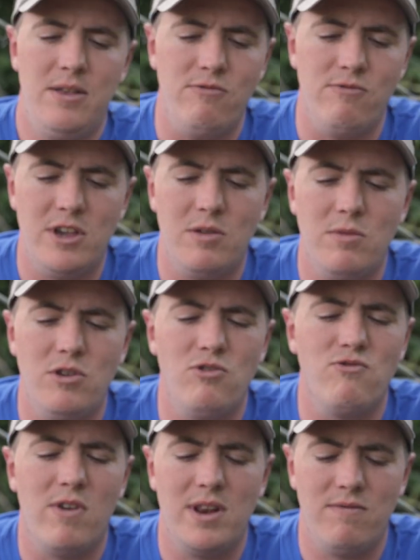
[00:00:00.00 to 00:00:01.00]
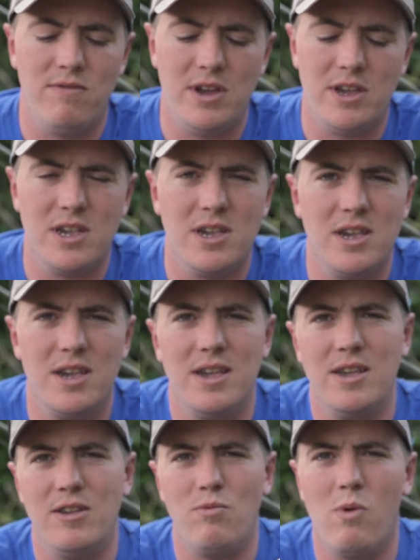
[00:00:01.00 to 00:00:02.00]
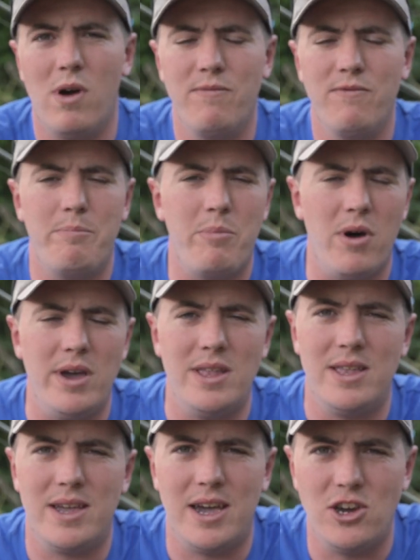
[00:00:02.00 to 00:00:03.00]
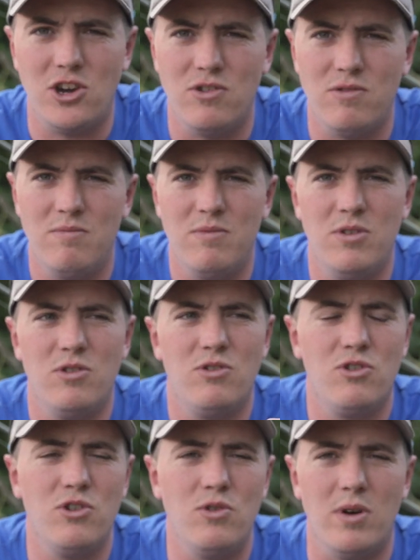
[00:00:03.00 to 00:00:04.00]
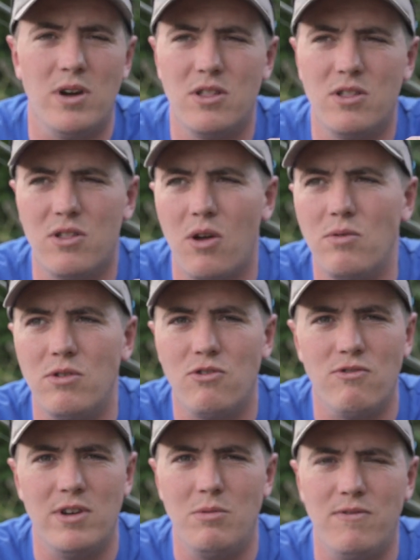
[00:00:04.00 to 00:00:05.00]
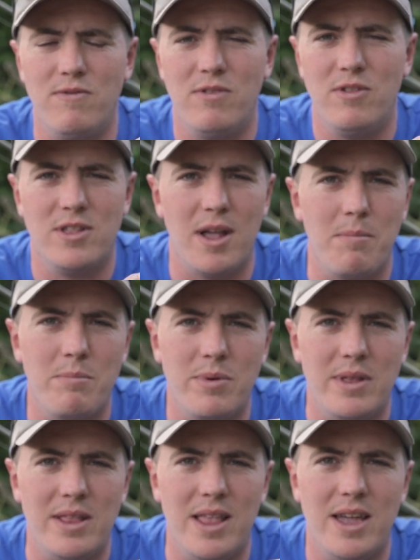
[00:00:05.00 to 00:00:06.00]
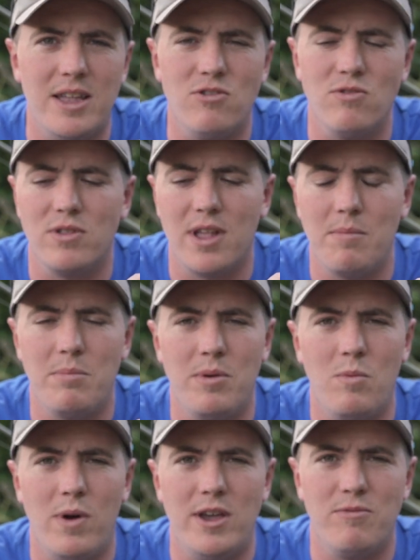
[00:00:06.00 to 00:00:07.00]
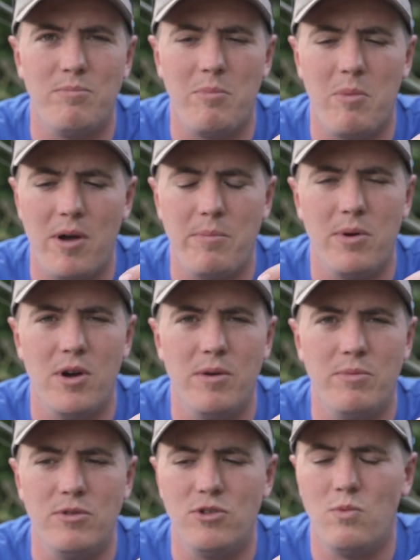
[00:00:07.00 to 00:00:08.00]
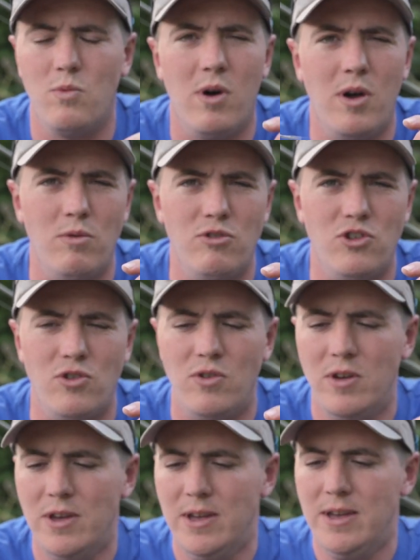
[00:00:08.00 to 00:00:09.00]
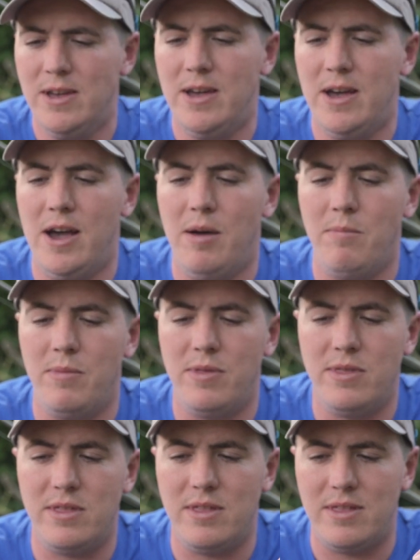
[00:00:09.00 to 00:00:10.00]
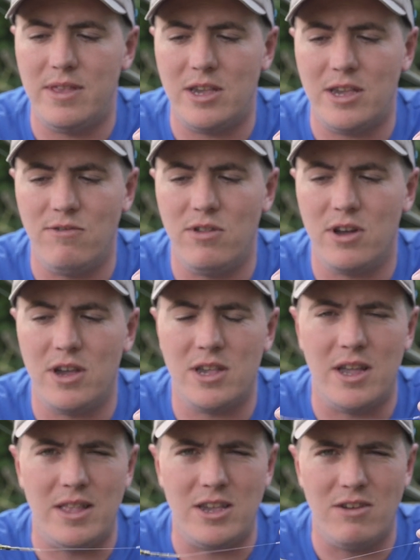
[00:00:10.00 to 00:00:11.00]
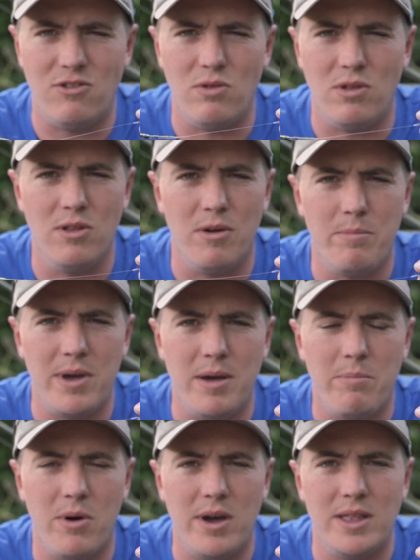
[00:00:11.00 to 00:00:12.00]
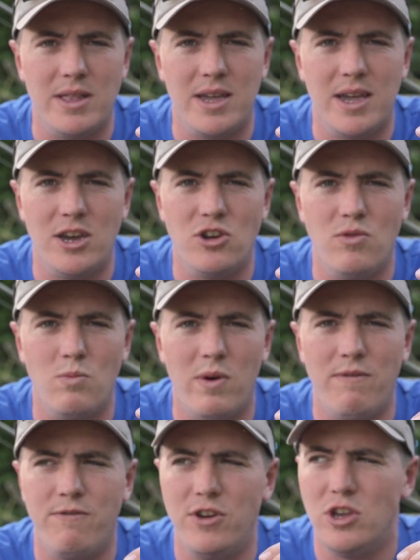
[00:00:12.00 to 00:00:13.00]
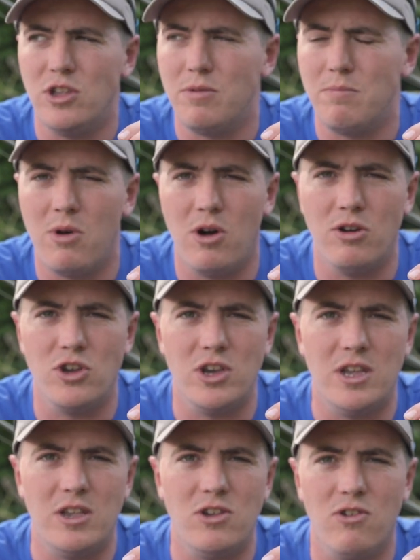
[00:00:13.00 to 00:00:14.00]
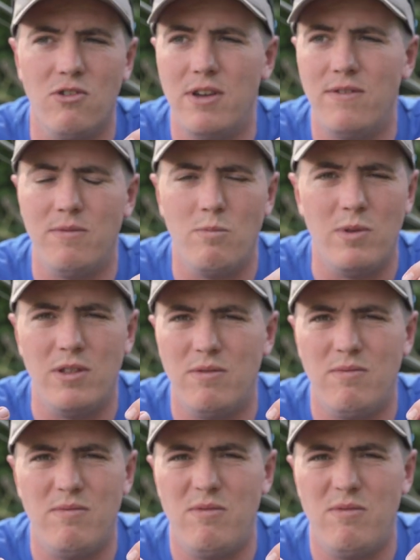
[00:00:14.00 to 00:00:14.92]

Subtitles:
The reason we use running rigs is one, bite indication. Two, I don't agree with dumping leads or dumping weights by purpose. Why would you? This gives, like I said, this gives you a lot better bite indication when fishing to margins or even when